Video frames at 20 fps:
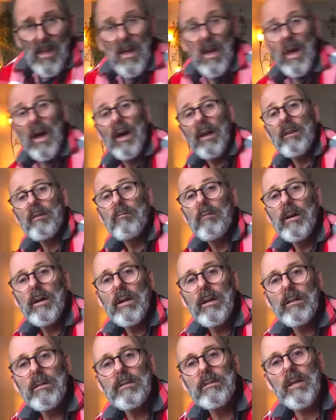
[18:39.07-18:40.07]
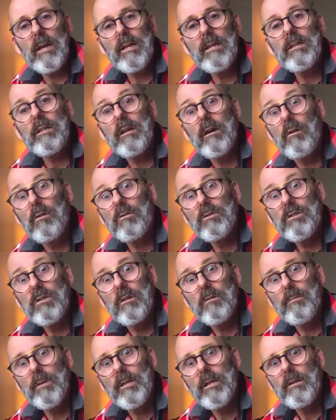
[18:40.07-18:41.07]
Anyway, telling
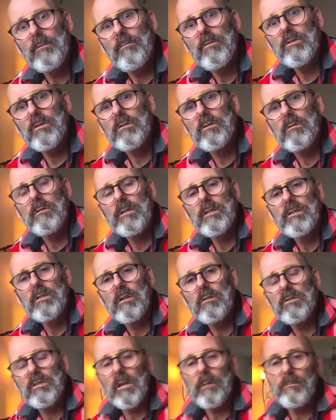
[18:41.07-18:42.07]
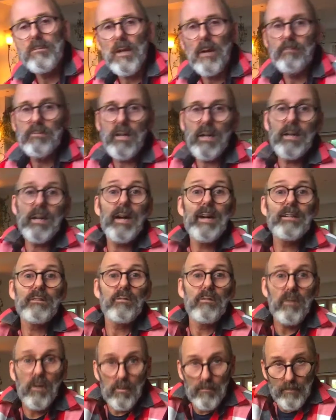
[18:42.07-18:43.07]
also medieval stories. So sometimes I like to
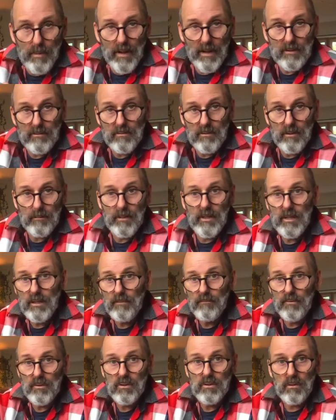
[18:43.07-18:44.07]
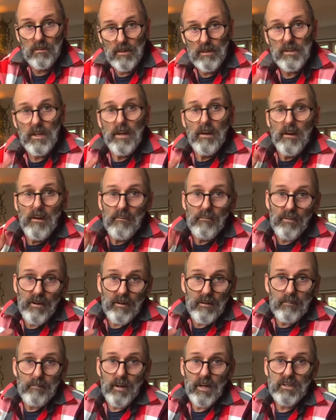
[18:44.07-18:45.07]
go back to the medieval stories.
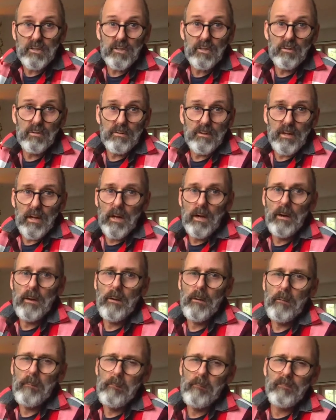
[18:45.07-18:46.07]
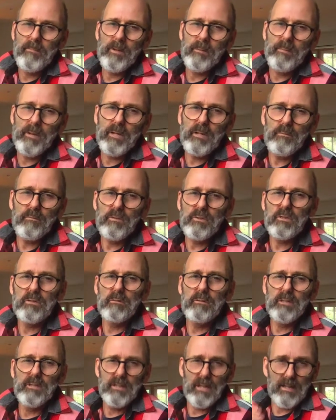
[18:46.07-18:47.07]
Very much the medieval
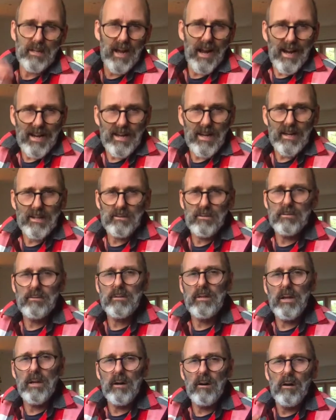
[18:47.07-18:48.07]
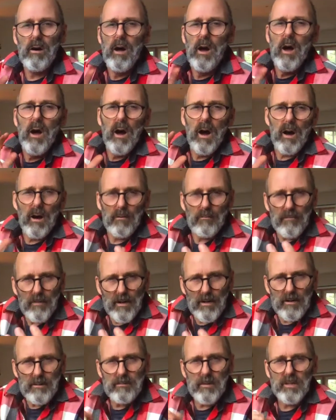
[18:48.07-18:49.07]
stories that I like to tell are
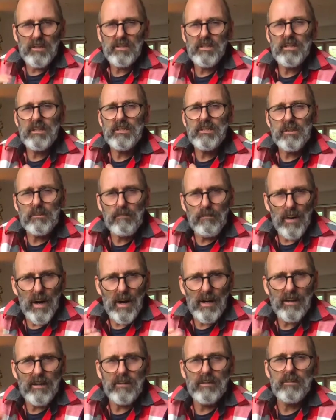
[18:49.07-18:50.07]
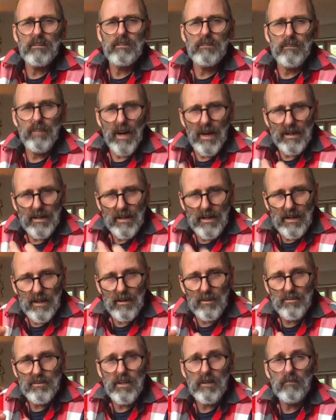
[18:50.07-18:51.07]
very much inspired by the
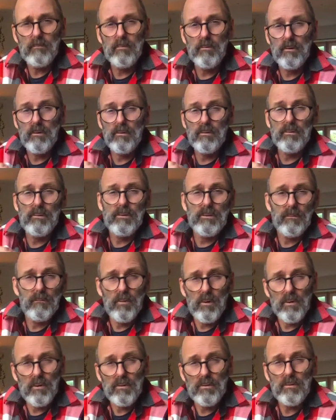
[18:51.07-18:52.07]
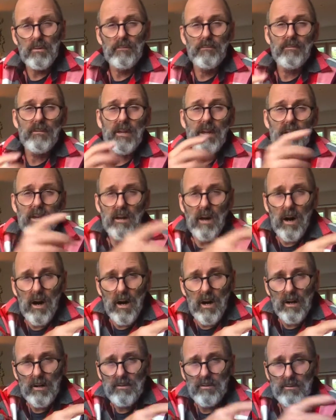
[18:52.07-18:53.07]
Celtic world of King
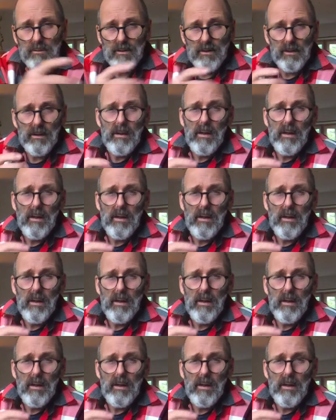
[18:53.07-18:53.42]
Arthur